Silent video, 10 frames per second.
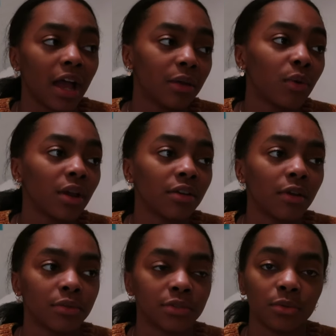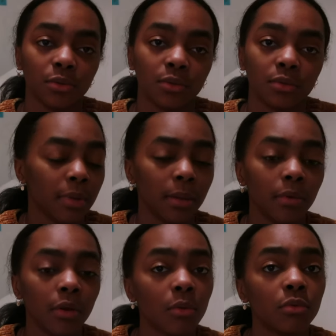I wear it around school.
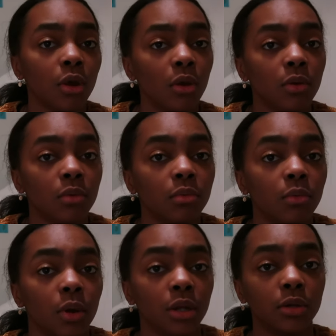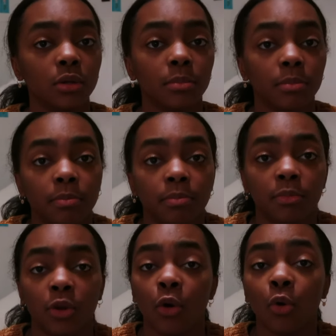People don't know what
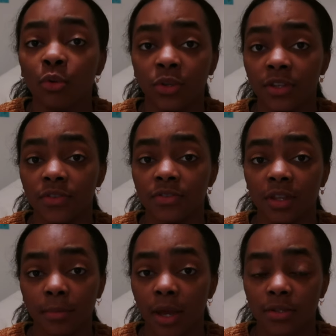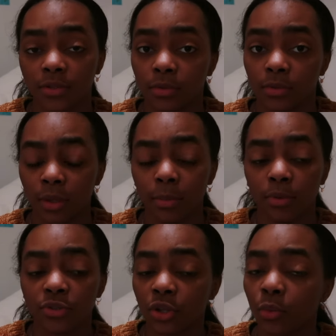cold is in my school.
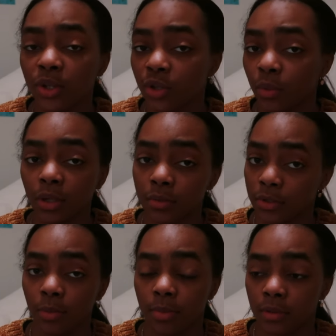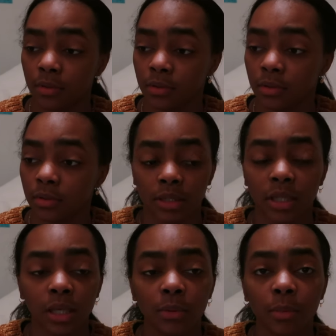People still want the windows open. The
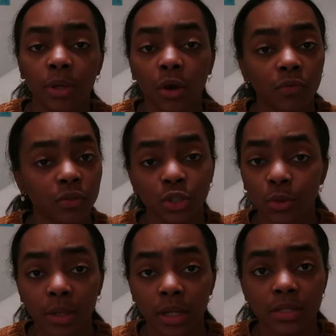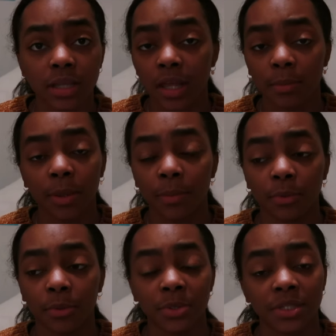heat will be on for 2 minutes and
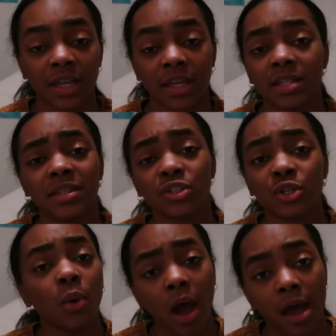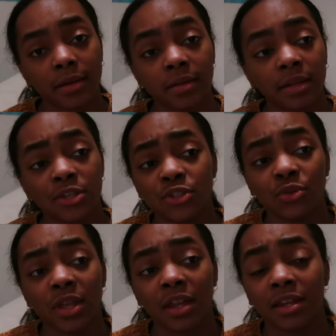people will say it's too hot.
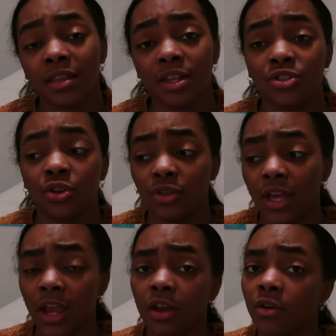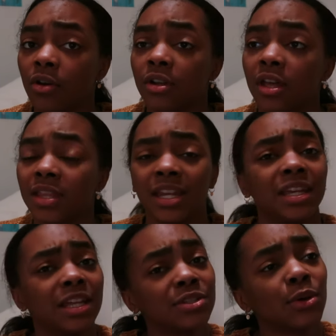So then they turn the air on and then
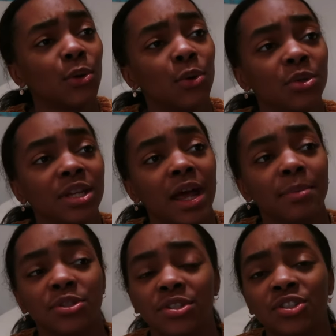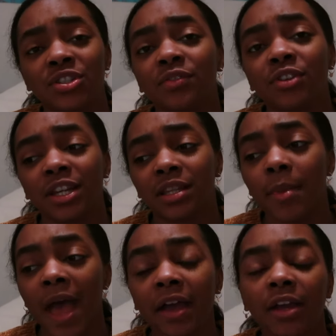it gets cold and I'm just shivering in the
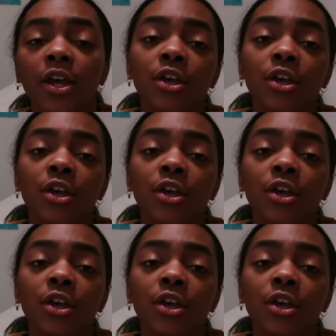back.